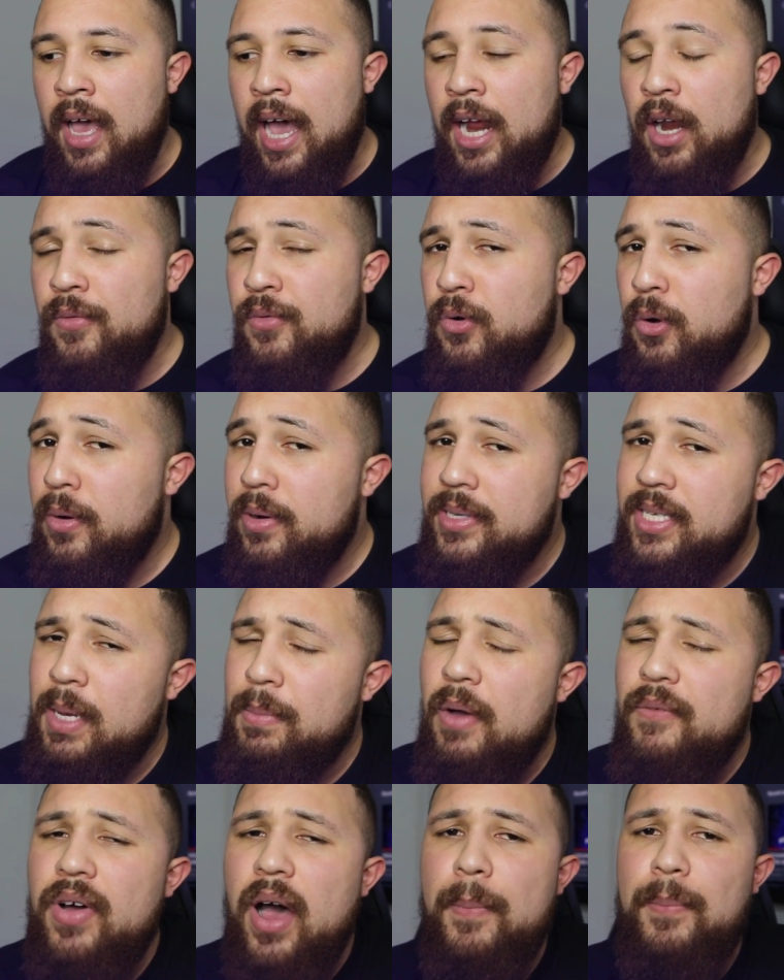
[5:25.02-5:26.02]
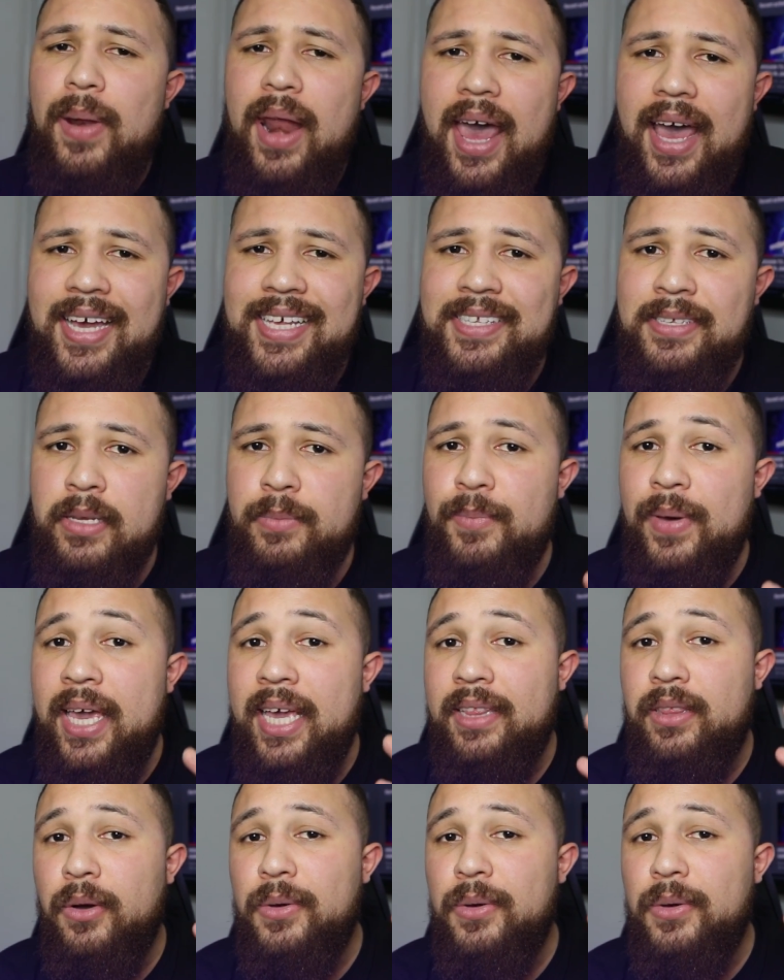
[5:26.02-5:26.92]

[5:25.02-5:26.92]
and of course, some of our players did make